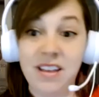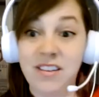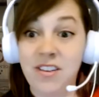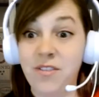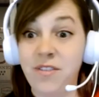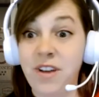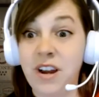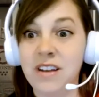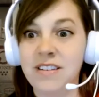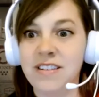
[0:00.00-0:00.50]
So
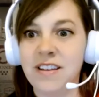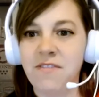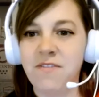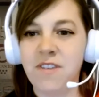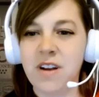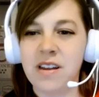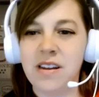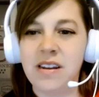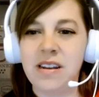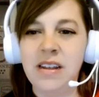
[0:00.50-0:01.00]
very
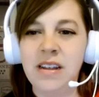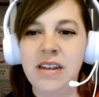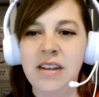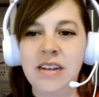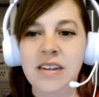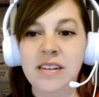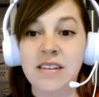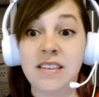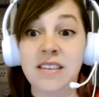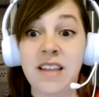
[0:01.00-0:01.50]
different
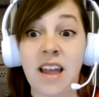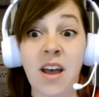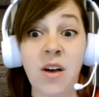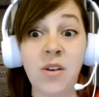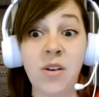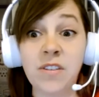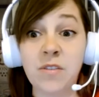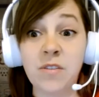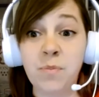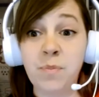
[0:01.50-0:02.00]

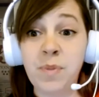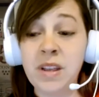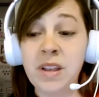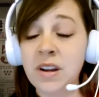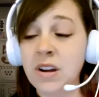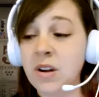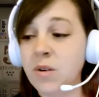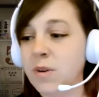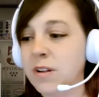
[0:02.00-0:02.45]
styles of beer.